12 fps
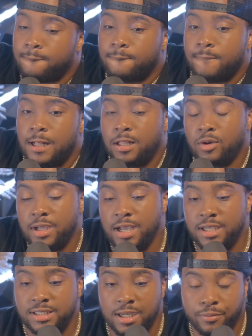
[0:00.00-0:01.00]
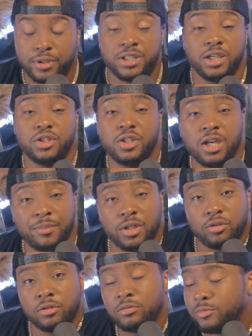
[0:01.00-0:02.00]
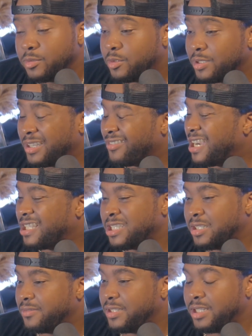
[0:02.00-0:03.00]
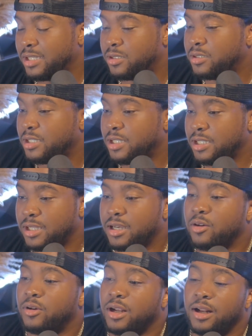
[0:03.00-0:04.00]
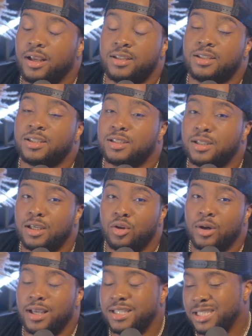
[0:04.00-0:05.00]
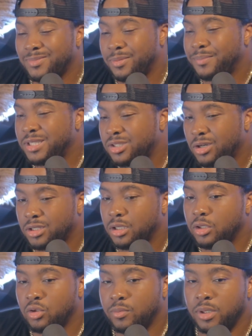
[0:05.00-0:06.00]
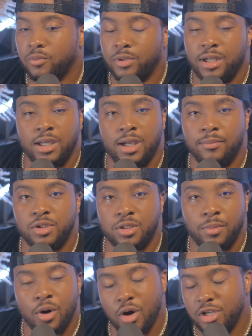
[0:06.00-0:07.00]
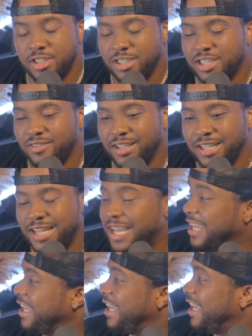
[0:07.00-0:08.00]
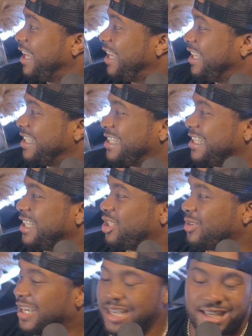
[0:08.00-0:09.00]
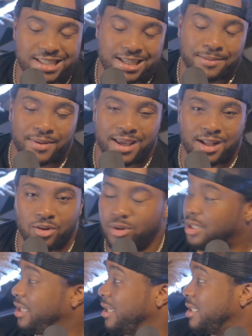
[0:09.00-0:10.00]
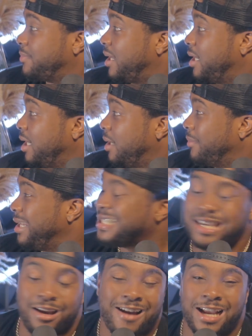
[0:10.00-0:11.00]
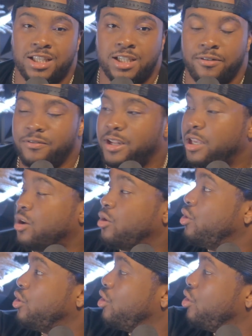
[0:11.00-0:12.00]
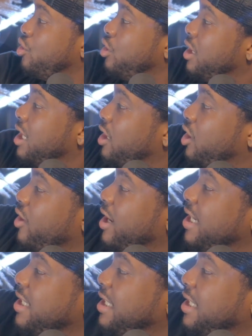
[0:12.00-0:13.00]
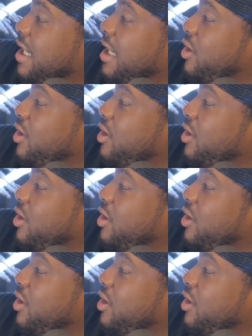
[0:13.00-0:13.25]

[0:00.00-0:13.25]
Hello guys, I appreciate you coming through. We're gonna get right into the video. Y'all know what it is. Just to give you a heads up, I'm gonna be talking a little bit when it comes to pause and stuff like that. Just to get you a heads up, man. Y'all know what it is, man. But let's get right into the video. Nothing crazy, nothing else